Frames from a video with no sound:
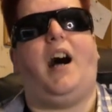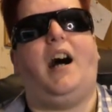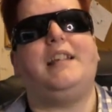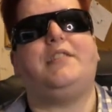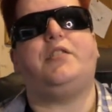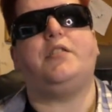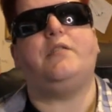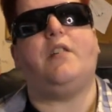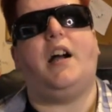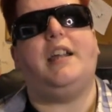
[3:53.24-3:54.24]

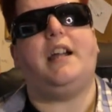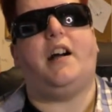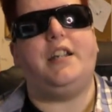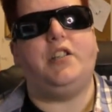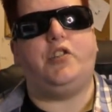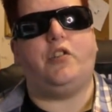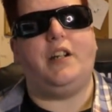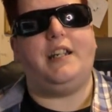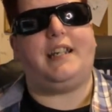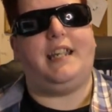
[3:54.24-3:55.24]
I
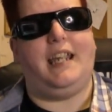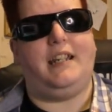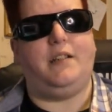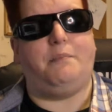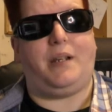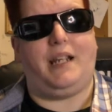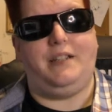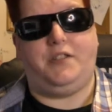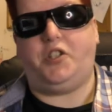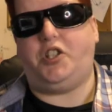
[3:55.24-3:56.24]
enjoy the kid that
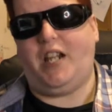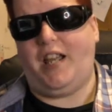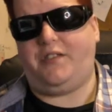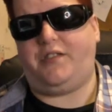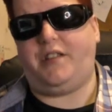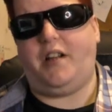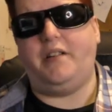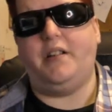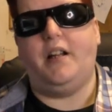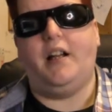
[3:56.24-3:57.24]
plays Chester,
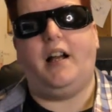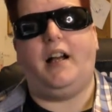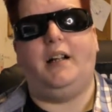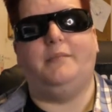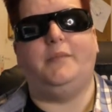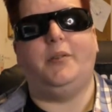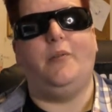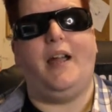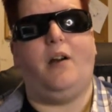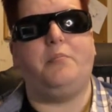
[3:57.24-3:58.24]

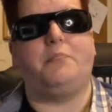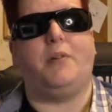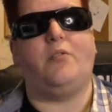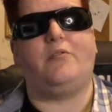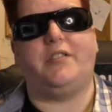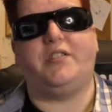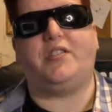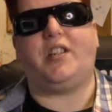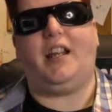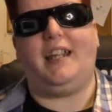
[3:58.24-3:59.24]
who helps Mulder and
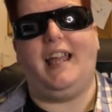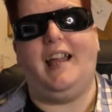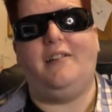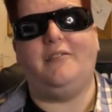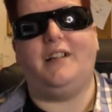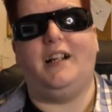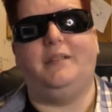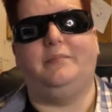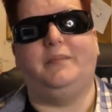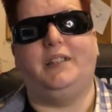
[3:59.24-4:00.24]
Scully out,
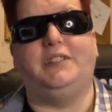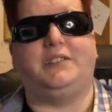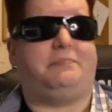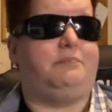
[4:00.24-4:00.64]
and is